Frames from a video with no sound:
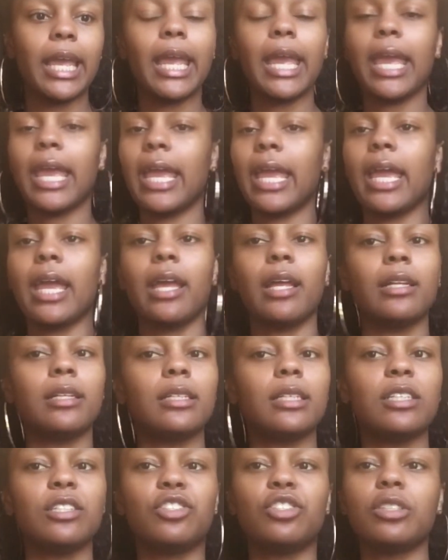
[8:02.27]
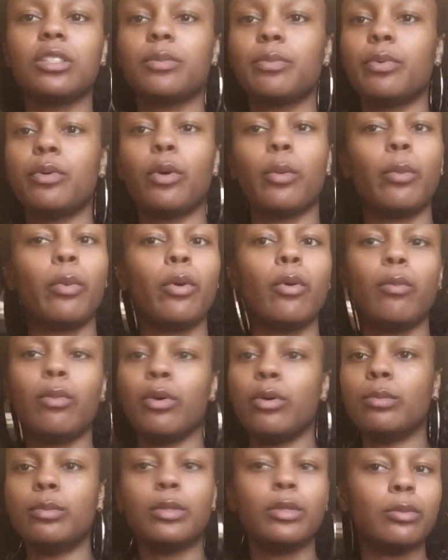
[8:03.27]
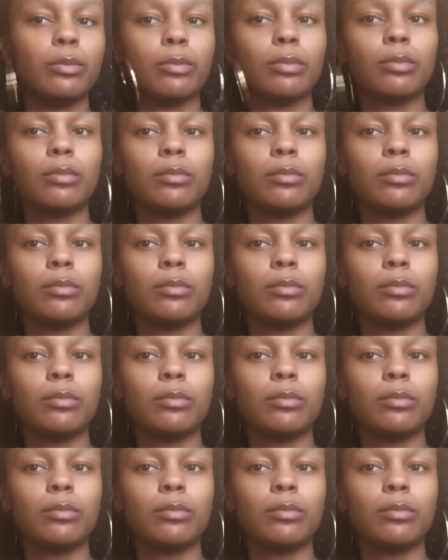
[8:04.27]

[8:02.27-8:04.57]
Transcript: And just boom, boom, boom, boom.